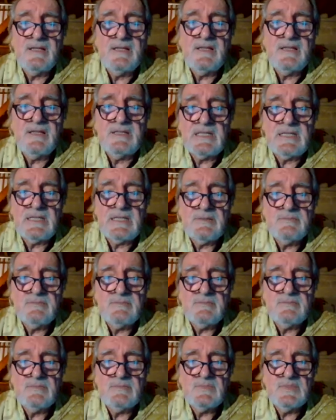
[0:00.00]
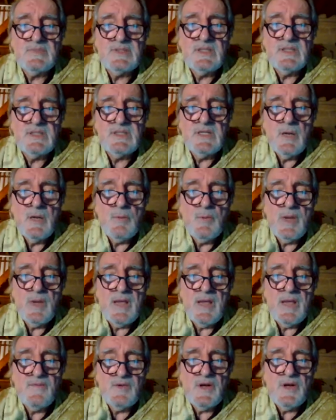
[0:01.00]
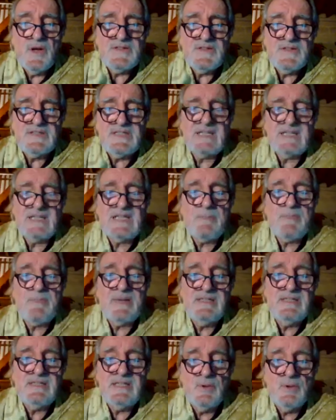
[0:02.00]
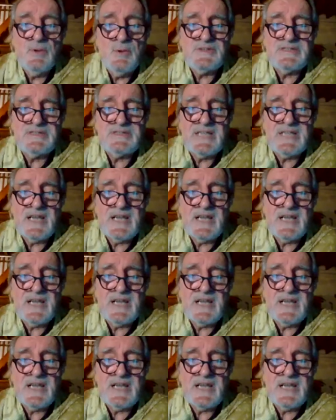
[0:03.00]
We have lost that capacity to look silently,